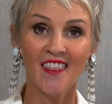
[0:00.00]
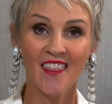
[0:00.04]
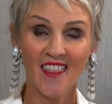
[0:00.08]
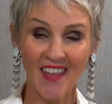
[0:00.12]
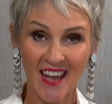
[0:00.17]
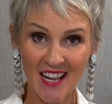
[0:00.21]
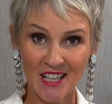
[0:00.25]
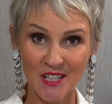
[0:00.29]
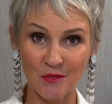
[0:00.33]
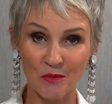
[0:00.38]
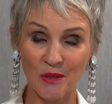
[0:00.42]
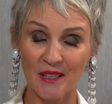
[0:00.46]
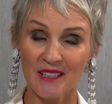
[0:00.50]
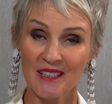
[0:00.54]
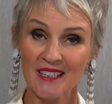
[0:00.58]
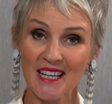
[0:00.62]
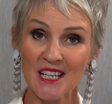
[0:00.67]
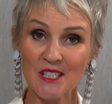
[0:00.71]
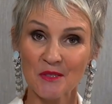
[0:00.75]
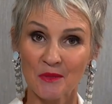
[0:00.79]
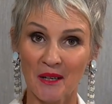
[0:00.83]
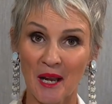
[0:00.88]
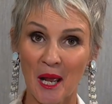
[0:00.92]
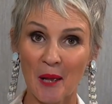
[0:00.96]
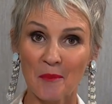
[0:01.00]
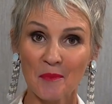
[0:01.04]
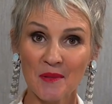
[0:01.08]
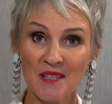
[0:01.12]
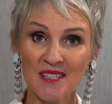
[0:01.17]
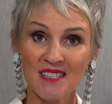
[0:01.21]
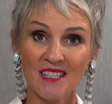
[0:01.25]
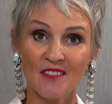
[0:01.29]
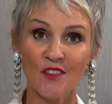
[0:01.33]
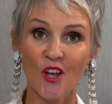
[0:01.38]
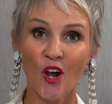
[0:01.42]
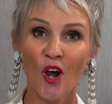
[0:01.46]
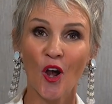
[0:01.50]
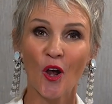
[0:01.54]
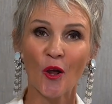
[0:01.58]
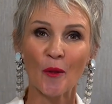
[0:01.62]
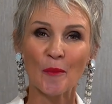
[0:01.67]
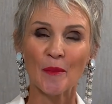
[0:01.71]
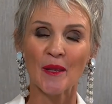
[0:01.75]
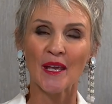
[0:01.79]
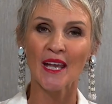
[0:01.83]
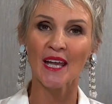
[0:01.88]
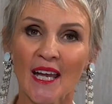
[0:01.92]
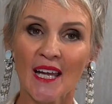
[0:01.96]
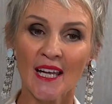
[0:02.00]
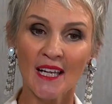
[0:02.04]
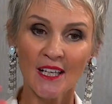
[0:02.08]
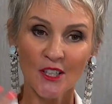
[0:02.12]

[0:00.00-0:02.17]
That's what happens in the home.